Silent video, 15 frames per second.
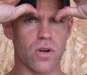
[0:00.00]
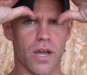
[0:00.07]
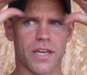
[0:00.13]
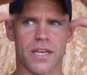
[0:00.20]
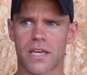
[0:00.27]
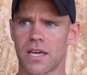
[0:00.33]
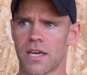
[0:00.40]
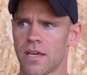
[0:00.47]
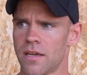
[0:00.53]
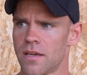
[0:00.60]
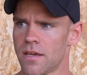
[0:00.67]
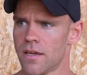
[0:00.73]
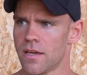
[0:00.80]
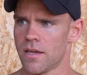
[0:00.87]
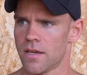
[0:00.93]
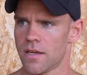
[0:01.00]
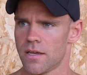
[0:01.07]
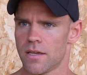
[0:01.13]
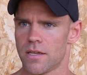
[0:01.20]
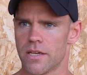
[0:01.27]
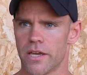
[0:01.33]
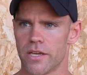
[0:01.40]
Like,
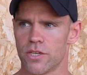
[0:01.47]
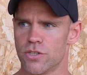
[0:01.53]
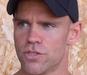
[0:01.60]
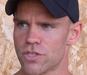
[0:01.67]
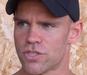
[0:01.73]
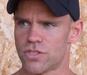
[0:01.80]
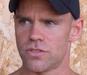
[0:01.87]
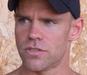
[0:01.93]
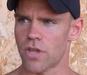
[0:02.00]
you just